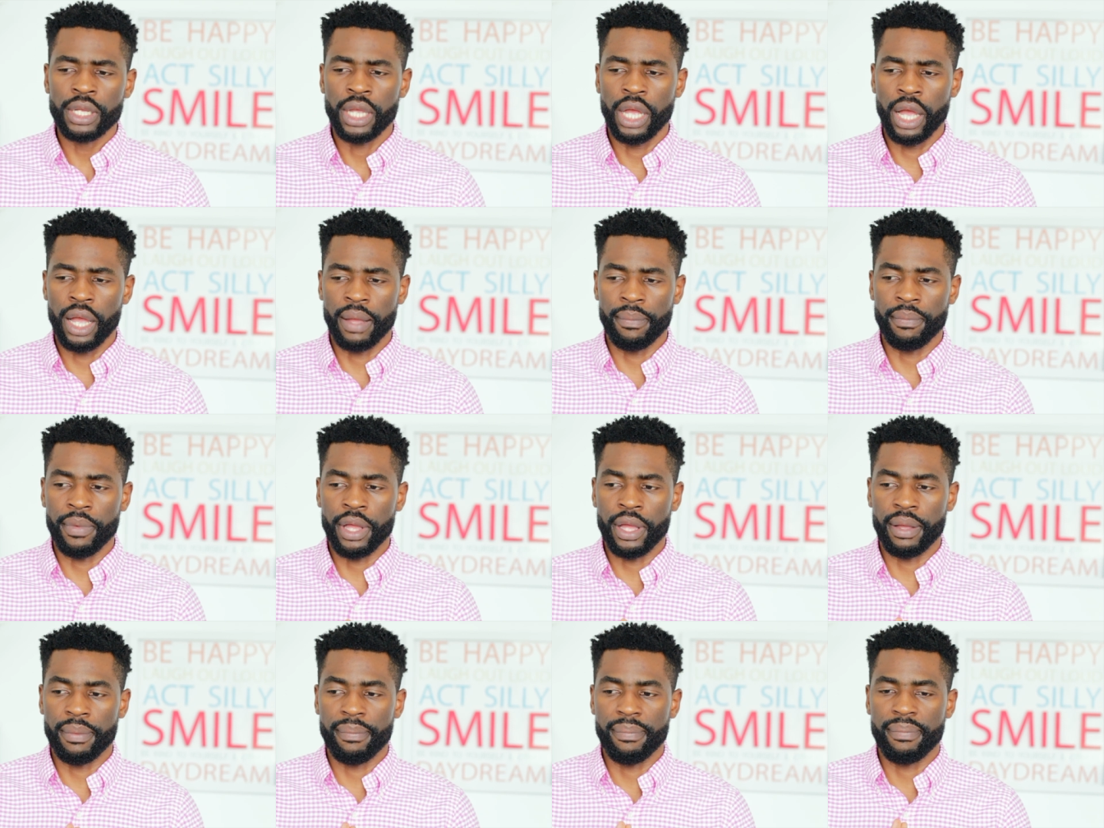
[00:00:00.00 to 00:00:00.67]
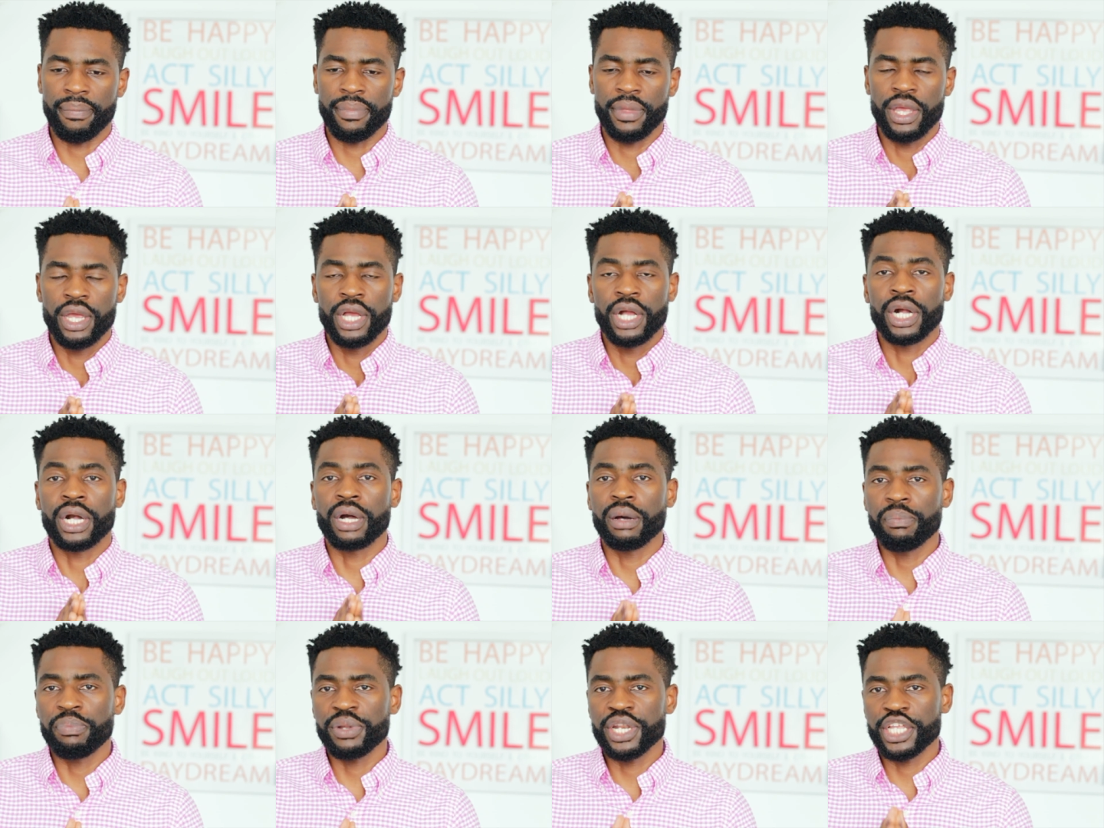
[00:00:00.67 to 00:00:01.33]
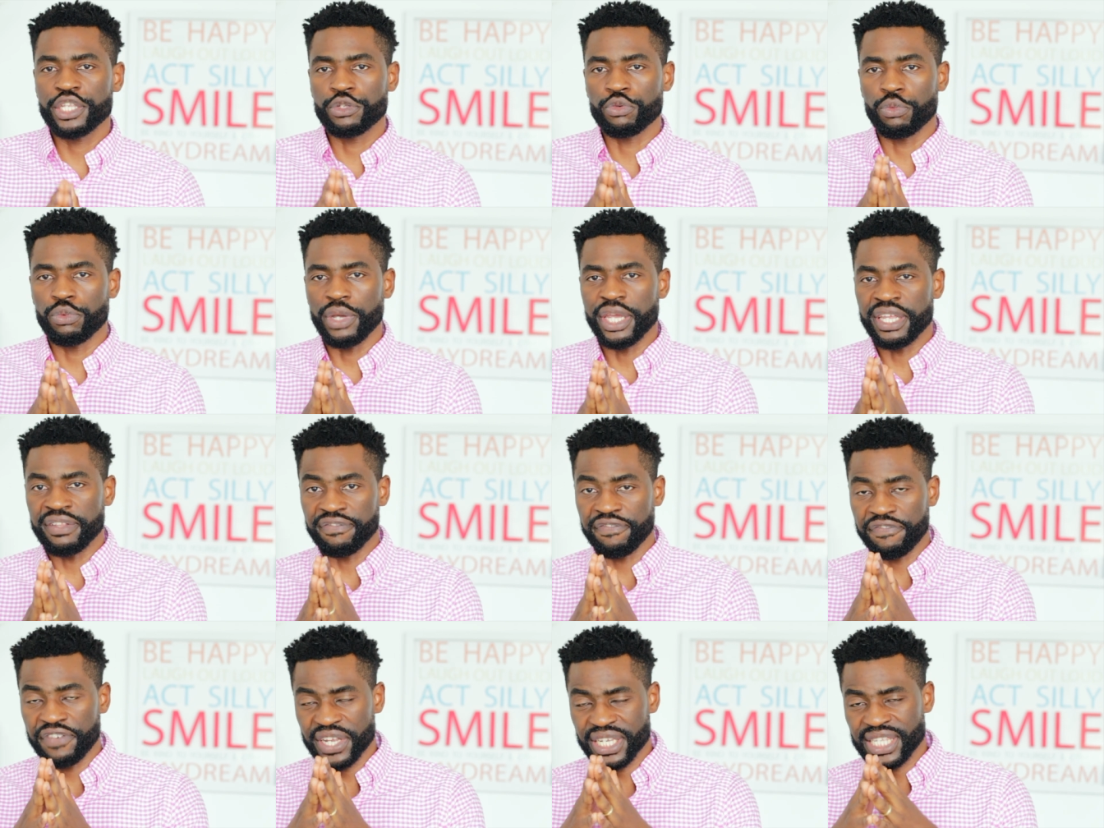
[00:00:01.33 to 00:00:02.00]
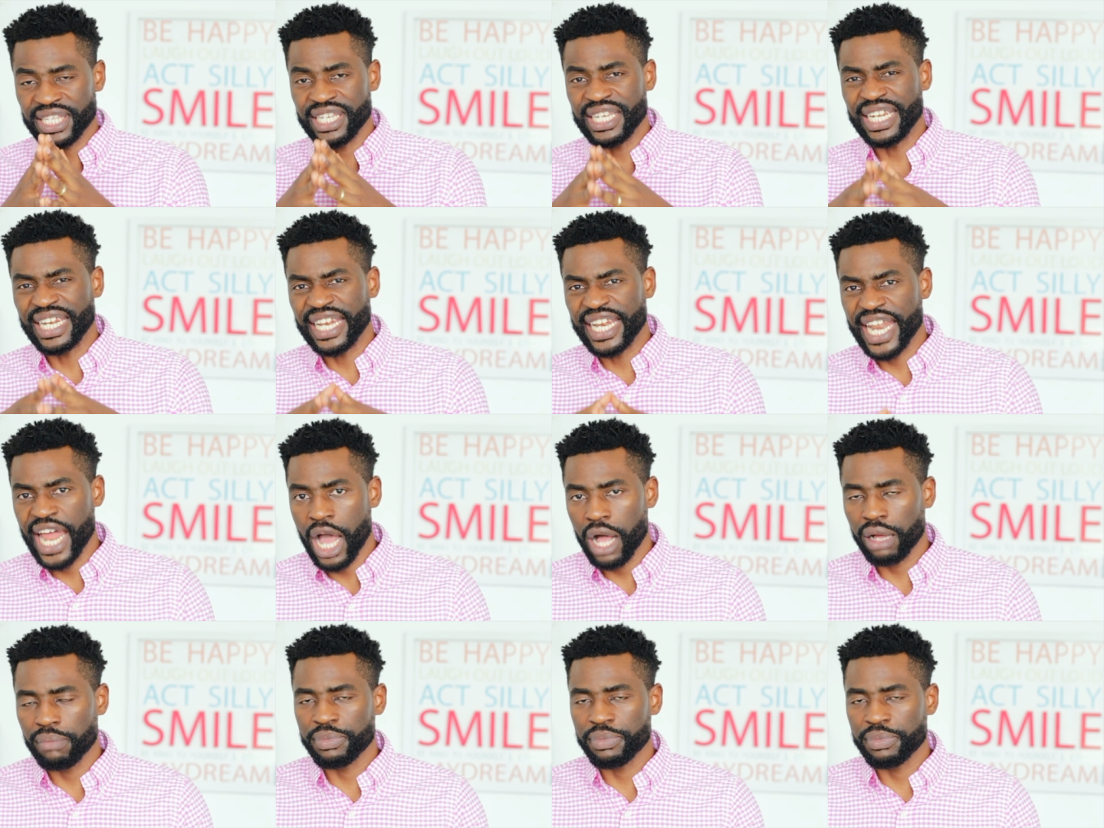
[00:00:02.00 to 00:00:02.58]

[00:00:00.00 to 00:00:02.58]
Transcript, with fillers: Um, um, company to invest in now,